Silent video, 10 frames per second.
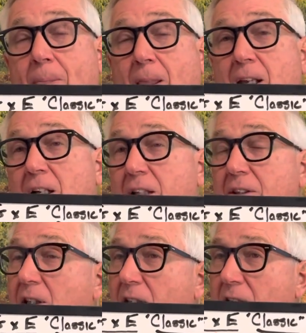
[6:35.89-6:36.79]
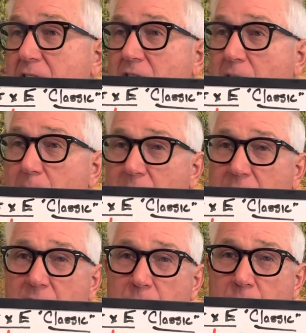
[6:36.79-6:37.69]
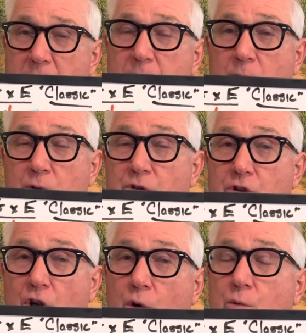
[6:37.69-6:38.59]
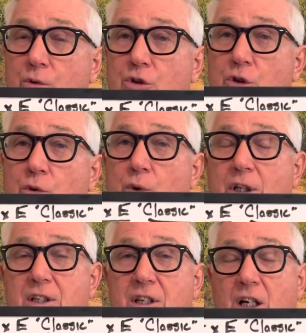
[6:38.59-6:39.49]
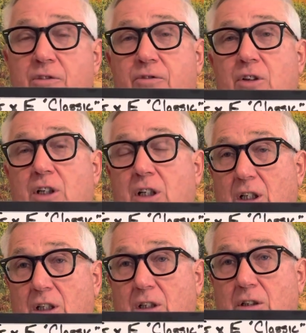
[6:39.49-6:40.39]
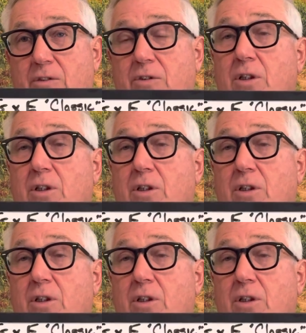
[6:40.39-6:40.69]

And I think that's something that people don't do enough of.